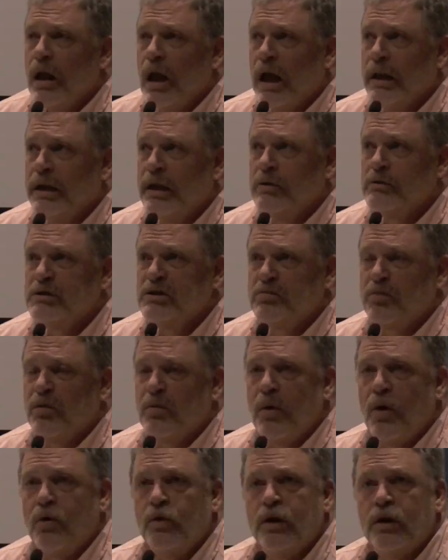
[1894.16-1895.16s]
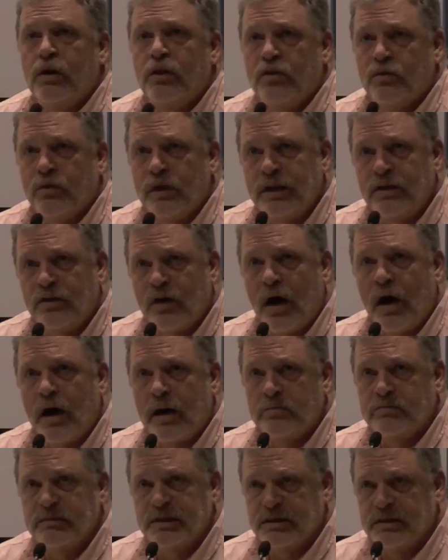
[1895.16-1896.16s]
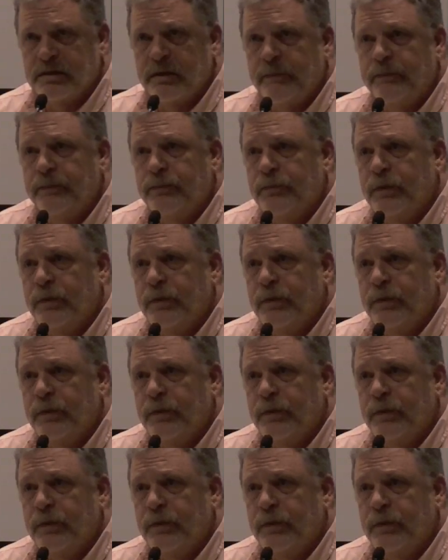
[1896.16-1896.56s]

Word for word: And he was promoted three times.